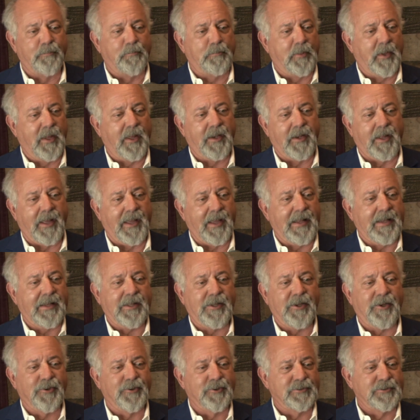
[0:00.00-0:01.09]
bit 80
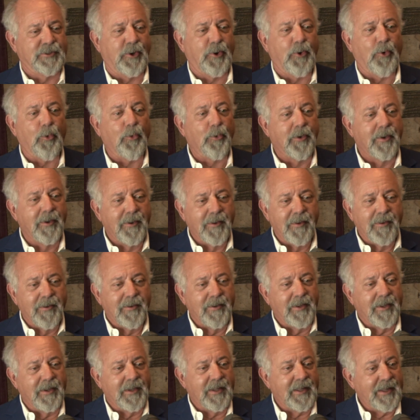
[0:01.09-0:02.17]
years old,
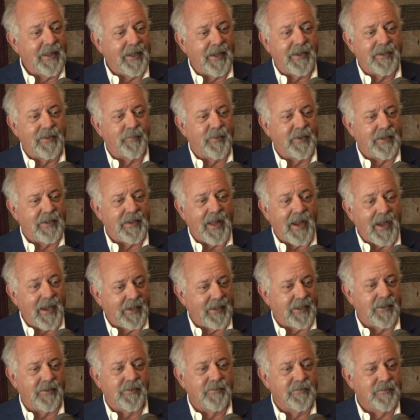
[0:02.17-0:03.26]
and he had to be
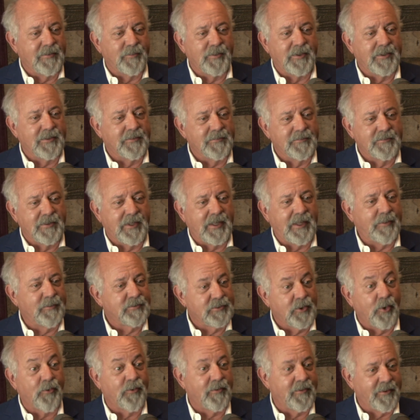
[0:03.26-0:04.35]
90. I mean, he
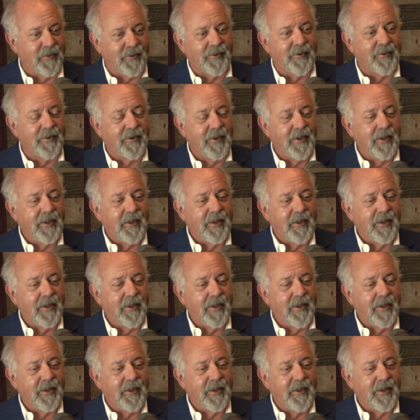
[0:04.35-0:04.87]
was older than her.